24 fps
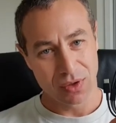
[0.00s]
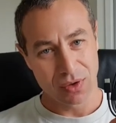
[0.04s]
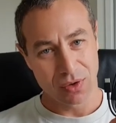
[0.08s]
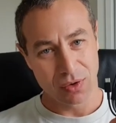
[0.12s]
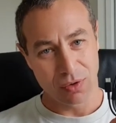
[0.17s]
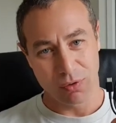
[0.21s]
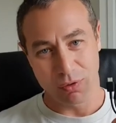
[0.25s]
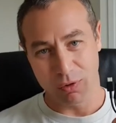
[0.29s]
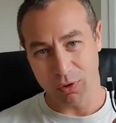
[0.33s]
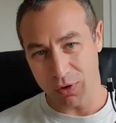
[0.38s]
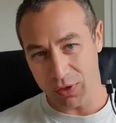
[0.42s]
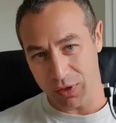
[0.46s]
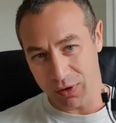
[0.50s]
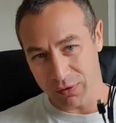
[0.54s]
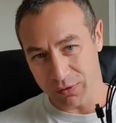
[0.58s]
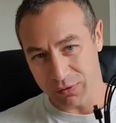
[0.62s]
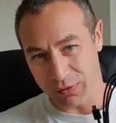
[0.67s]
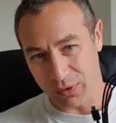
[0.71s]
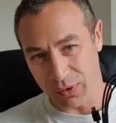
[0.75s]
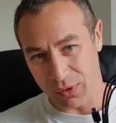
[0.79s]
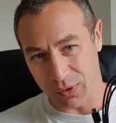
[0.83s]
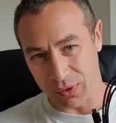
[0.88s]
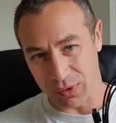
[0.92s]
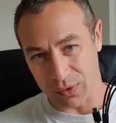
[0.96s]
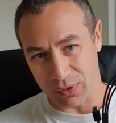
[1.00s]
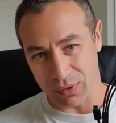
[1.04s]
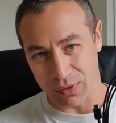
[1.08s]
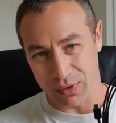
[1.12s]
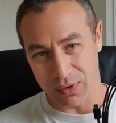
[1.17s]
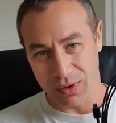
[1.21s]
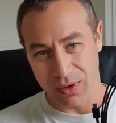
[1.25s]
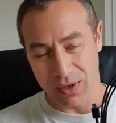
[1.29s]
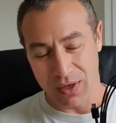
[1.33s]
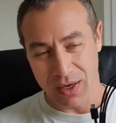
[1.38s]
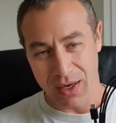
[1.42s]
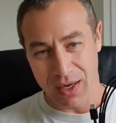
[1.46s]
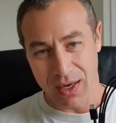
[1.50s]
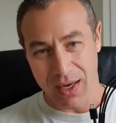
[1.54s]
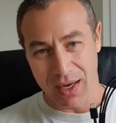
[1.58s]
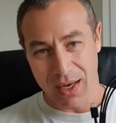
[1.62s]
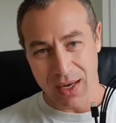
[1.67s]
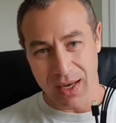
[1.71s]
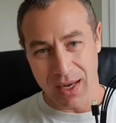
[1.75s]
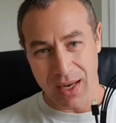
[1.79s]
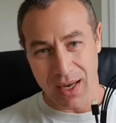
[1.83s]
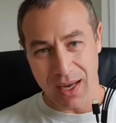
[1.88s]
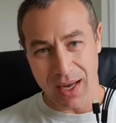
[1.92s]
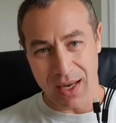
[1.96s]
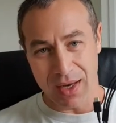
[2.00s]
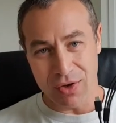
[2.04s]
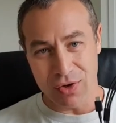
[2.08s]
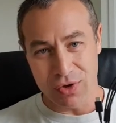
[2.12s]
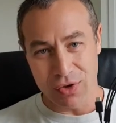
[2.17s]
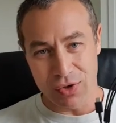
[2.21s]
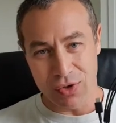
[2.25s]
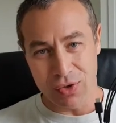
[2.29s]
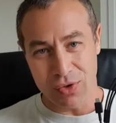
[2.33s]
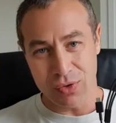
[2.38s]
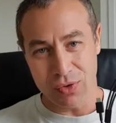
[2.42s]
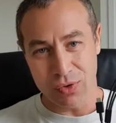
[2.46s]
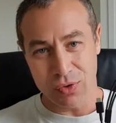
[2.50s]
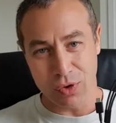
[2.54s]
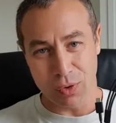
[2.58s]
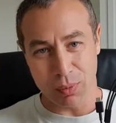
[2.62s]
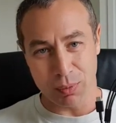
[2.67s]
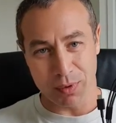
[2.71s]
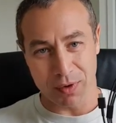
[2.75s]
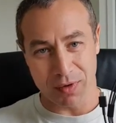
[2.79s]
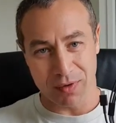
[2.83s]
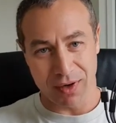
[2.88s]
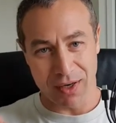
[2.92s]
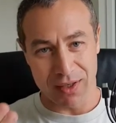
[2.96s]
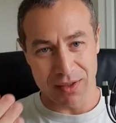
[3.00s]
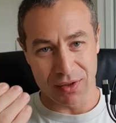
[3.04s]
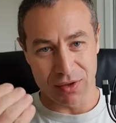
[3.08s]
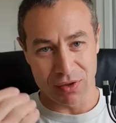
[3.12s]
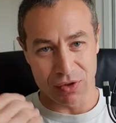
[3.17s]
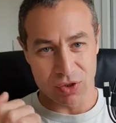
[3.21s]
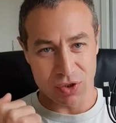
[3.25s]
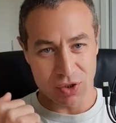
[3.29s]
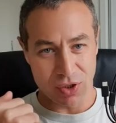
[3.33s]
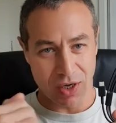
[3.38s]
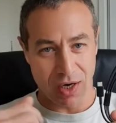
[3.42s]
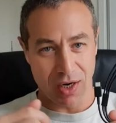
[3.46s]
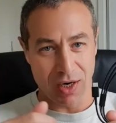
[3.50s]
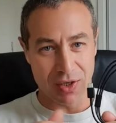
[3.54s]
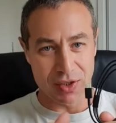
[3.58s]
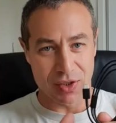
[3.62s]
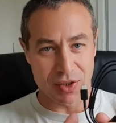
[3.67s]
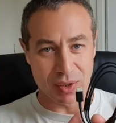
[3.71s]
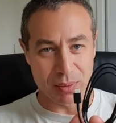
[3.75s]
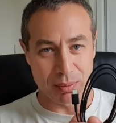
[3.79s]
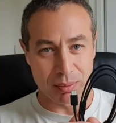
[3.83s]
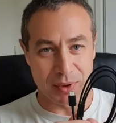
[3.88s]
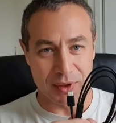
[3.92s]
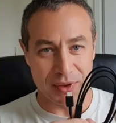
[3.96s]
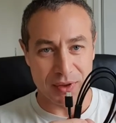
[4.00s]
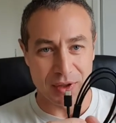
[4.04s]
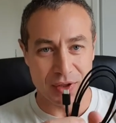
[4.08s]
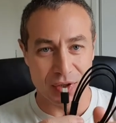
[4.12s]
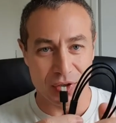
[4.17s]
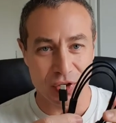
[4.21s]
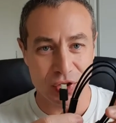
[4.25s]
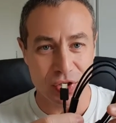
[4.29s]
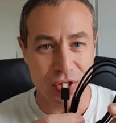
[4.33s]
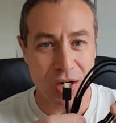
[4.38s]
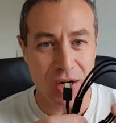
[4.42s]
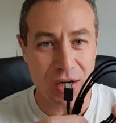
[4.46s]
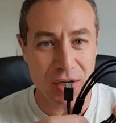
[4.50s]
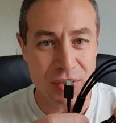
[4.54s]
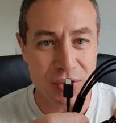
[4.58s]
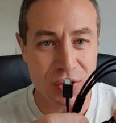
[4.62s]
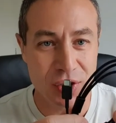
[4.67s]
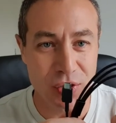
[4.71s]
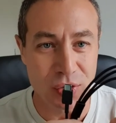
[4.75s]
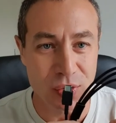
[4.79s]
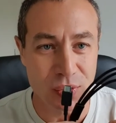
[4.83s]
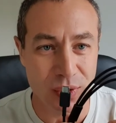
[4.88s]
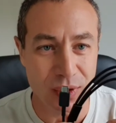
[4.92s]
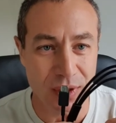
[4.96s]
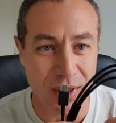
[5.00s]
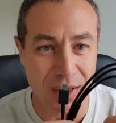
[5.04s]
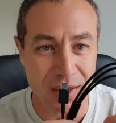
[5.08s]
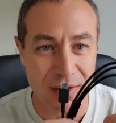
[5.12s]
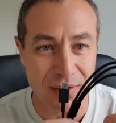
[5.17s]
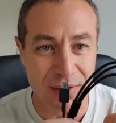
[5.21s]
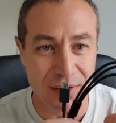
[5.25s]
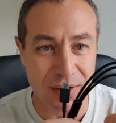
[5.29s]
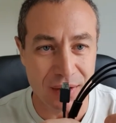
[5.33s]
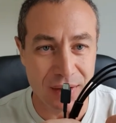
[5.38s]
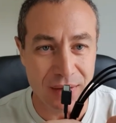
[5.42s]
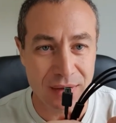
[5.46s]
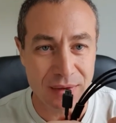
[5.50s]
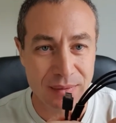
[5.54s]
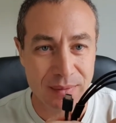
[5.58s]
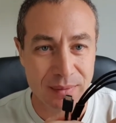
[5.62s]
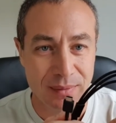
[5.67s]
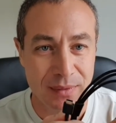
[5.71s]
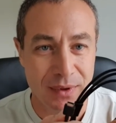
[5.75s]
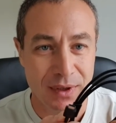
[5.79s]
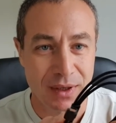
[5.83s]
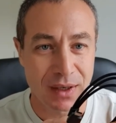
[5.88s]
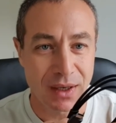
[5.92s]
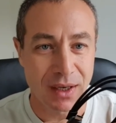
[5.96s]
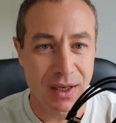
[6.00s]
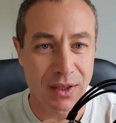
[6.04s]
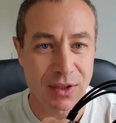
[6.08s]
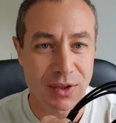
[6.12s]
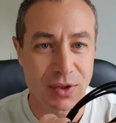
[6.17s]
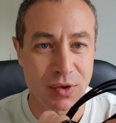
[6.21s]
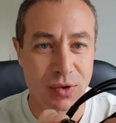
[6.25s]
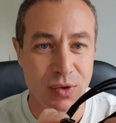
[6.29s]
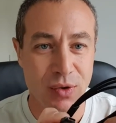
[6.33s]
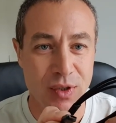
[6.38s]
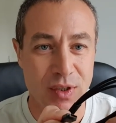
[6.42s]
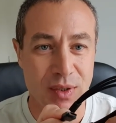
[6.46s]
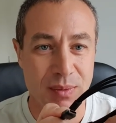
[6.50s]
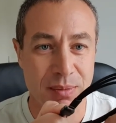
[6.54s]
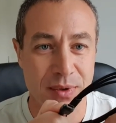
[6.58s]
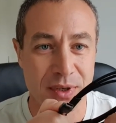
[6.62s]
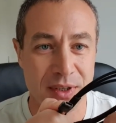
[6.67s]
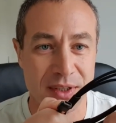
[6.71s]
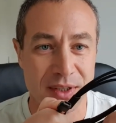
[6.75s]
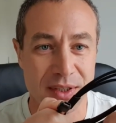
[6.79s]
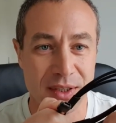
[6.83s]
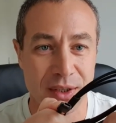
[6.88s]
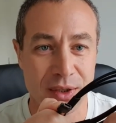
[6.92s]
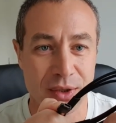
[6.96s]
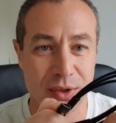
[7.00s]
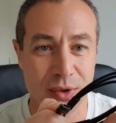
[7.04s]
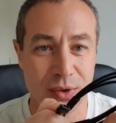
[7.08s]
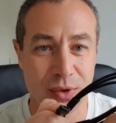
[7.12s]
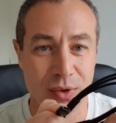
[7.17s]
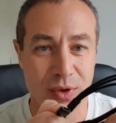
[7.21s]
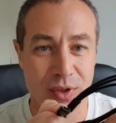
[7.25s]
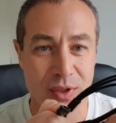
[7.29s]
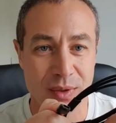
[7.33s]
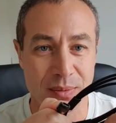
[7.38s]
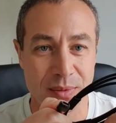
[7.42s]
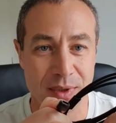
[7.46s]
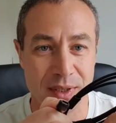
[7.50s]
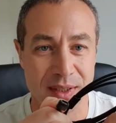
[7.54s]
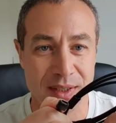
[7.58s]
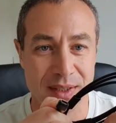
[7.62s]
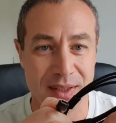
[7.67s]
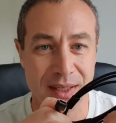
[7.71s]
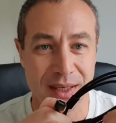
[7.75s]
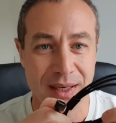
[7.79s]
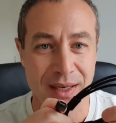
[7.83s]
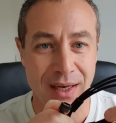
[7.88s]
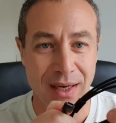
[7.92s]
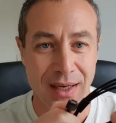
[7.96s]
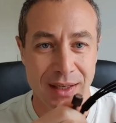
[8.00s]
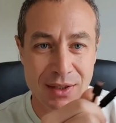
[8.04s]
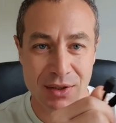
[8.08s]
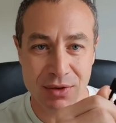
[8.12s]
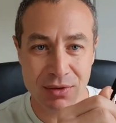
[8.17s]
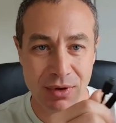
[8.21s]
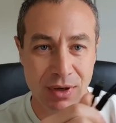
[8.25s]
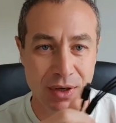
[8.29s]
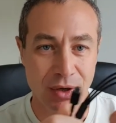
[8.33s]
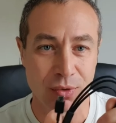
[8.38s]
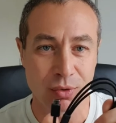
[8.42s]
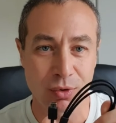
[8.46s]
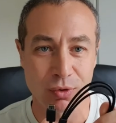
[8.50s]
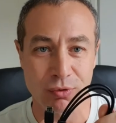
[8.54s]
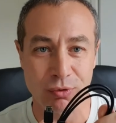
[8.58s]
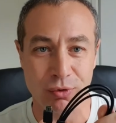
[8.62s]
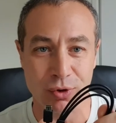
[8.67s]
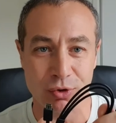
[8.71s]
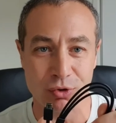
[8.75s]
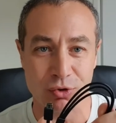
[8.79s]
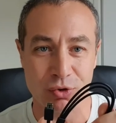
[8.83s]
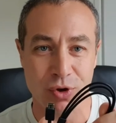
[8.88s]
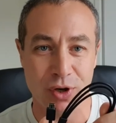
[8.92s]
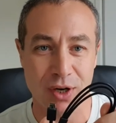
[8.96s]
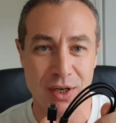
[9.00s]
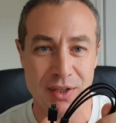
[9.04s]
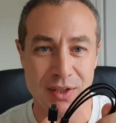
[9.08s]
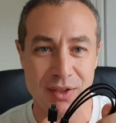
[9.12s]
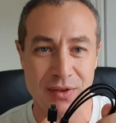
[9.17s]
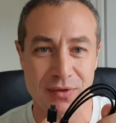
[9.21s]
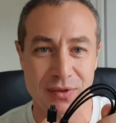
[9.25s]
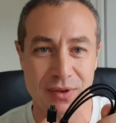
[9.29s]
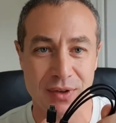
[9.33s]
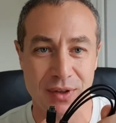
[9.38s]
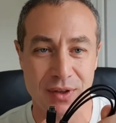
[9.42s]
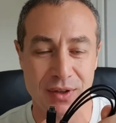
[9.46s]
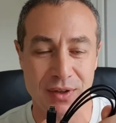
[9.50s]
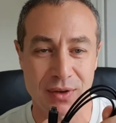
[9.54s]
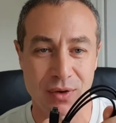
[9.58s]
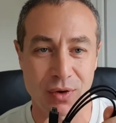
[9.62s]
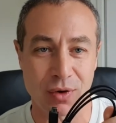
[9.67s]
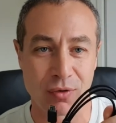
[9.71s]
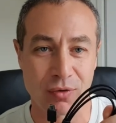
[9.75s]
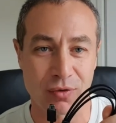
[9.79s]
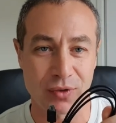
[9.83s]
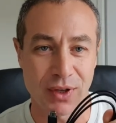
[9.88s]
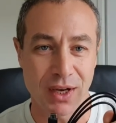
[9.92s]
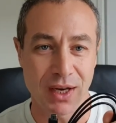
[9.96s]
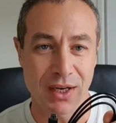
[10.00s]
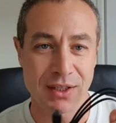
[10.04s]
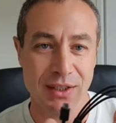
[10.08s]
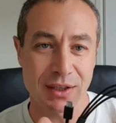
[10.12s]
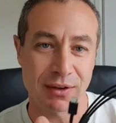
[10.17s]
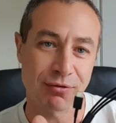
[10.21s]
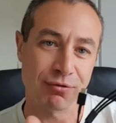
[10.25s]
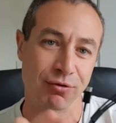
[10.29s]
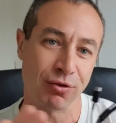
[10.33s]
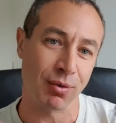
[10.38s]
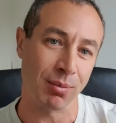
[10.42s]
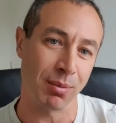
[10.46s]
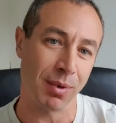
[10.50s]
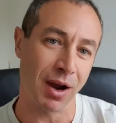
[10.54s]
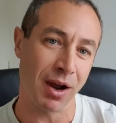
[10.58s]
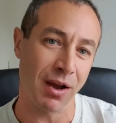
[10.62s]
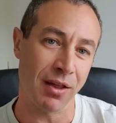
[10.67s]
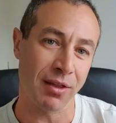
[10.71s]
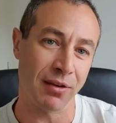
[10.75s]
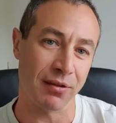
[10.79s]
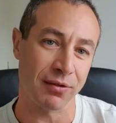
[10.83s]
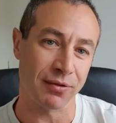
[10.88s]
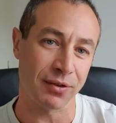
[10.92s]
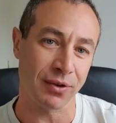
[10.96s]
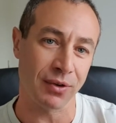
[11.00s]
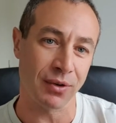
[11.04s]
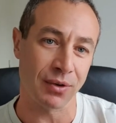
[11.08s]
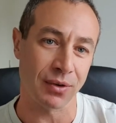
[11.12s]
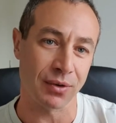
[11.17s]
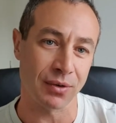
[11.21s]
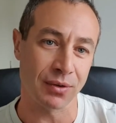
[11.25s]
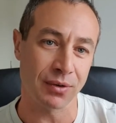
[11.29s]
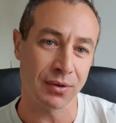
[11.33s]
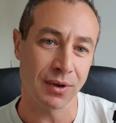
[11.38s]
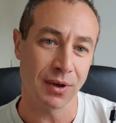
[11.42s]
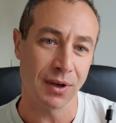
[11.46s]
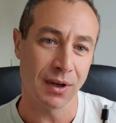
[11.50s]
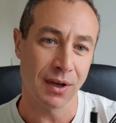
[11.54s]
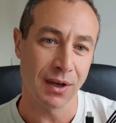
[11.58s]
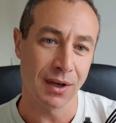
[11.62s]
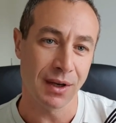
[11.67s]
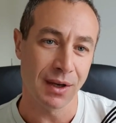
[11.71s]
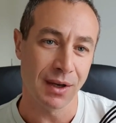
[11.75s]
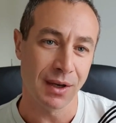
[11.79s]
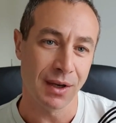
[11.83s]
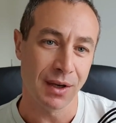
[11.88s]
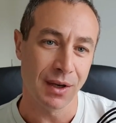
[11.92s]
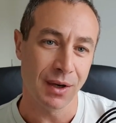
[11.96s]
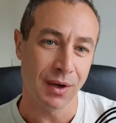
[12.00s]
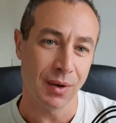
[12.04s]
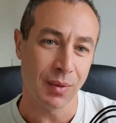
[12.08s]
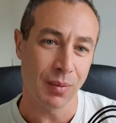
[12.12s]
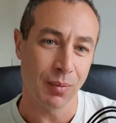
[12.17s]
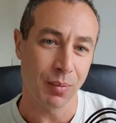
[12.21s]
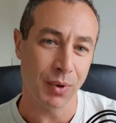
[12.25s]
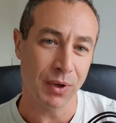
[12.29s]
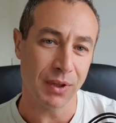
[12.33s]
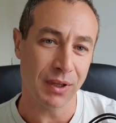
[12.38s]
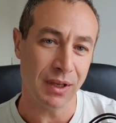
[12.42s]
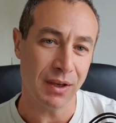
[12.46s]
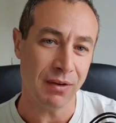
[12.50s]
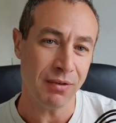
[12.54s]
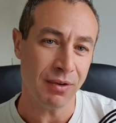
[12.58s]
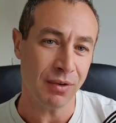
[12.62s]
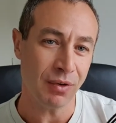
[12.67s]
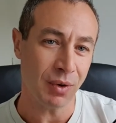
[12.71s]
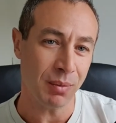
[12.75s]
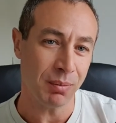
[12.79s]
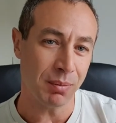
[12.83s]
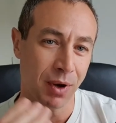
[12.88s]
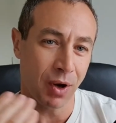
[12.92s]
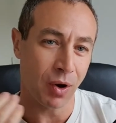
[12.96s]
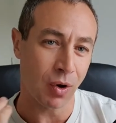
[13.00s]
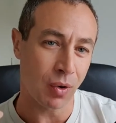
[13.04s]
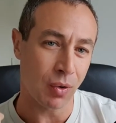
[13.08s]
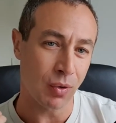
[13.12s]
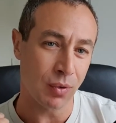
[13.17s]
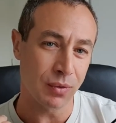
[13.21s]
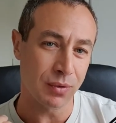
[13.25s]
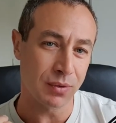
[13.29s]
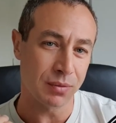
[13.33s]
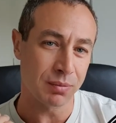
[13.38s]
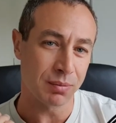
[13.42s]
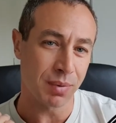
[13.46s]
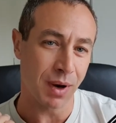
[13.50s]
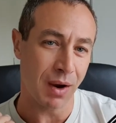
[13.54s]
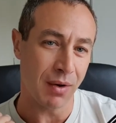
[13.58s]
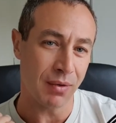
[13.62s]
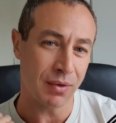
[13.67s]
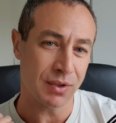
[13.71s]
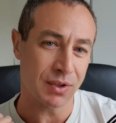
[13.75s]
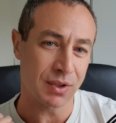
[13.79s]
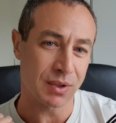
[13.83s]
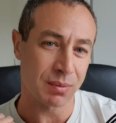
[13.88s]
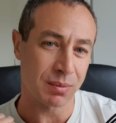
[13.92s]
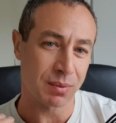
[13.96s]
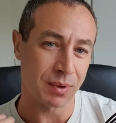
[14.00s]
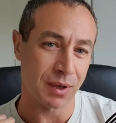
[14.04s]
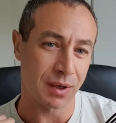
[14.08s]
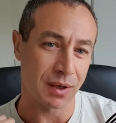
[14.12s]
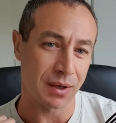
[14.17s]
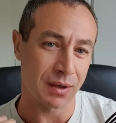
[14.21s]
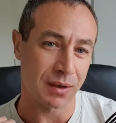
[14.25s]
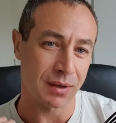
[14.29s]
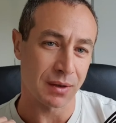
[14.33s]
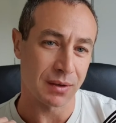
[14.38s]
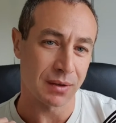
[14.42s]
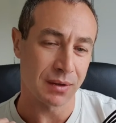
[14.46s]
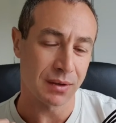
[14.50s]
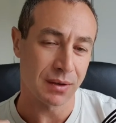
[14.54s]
for the phone, and you're not providing charger, but the charger you're giving, it's USB-C to USB-C. It's really good for transfer of data from other phone. But if you got my old power supplier,